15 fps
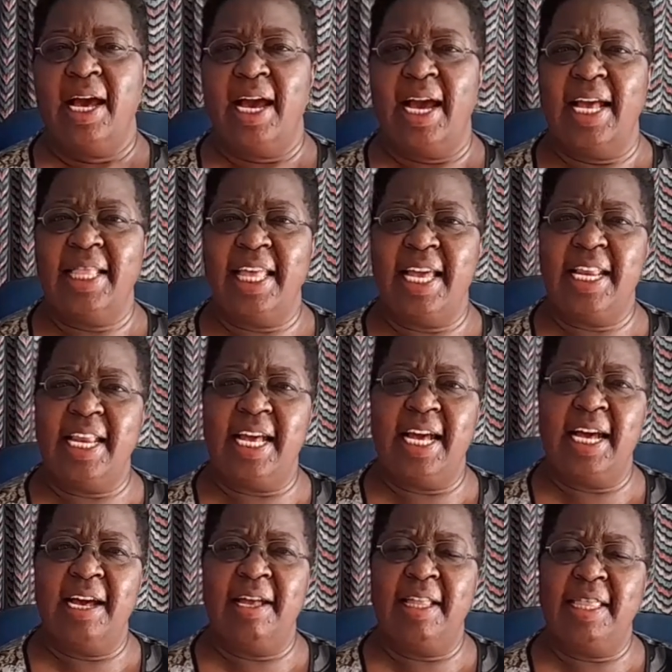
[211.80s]
And then
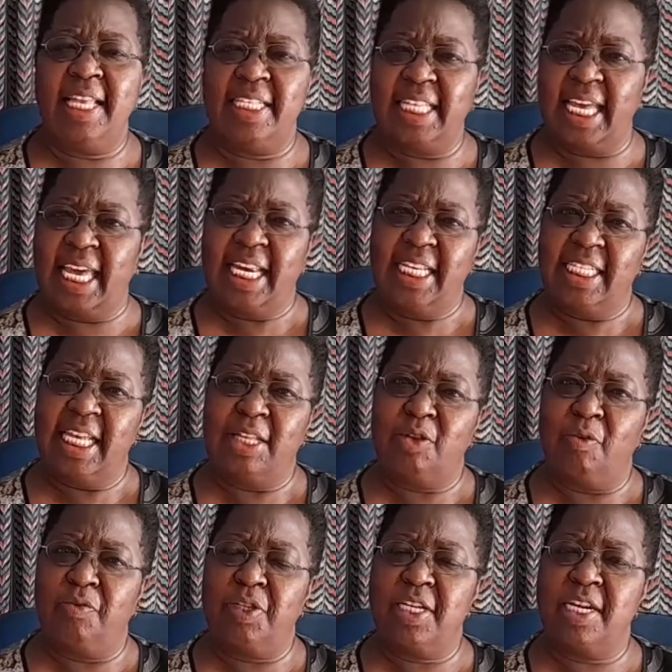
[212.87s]
the second set
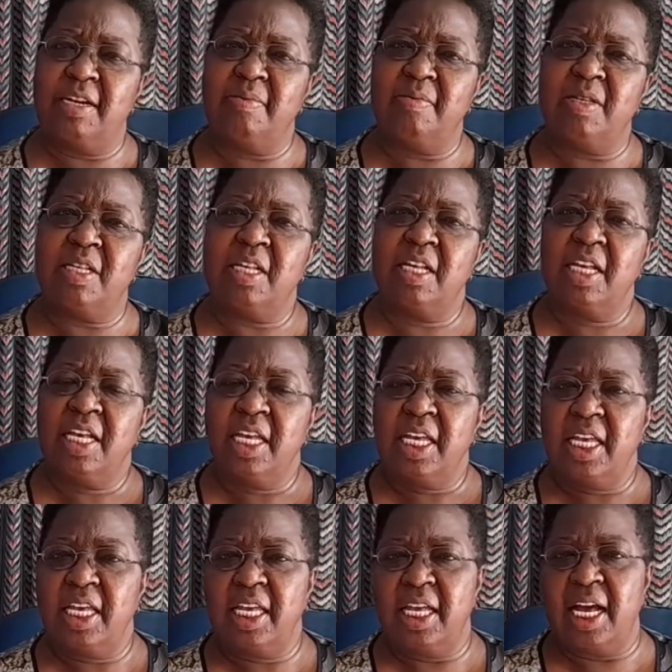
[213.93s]
of terms
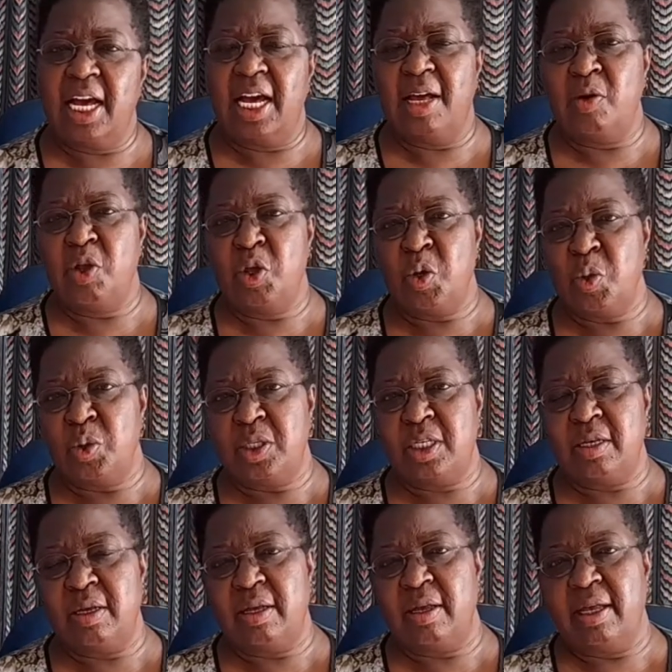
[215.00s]
are used
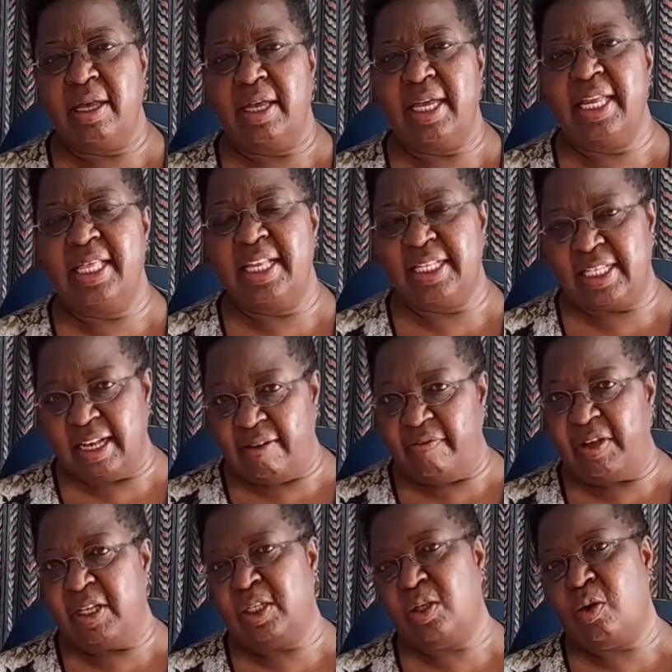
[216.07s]
in the
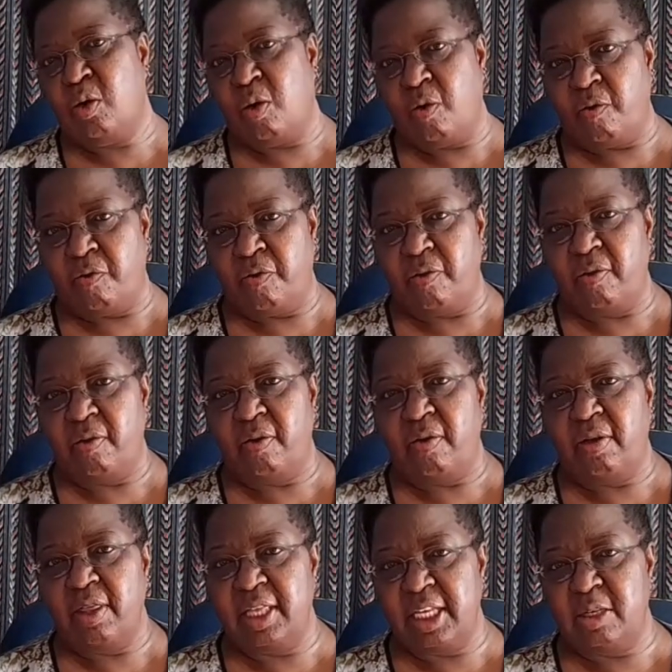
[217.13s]
service of
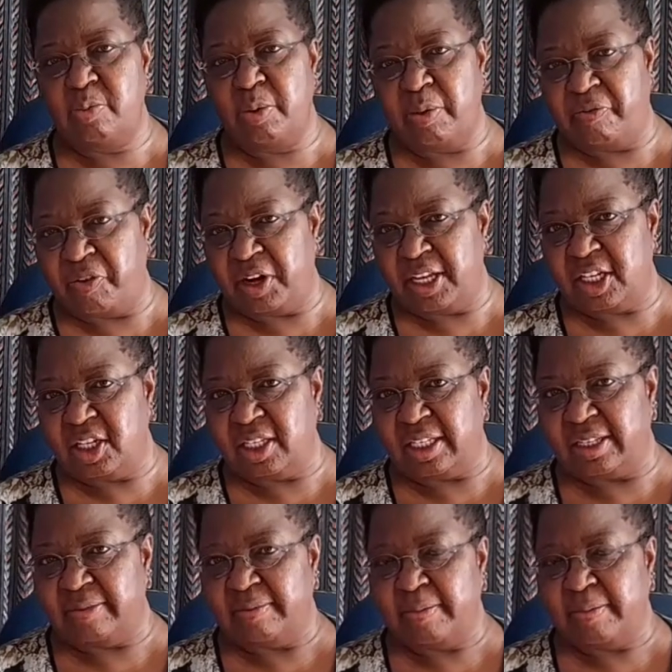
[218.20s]
these beverages.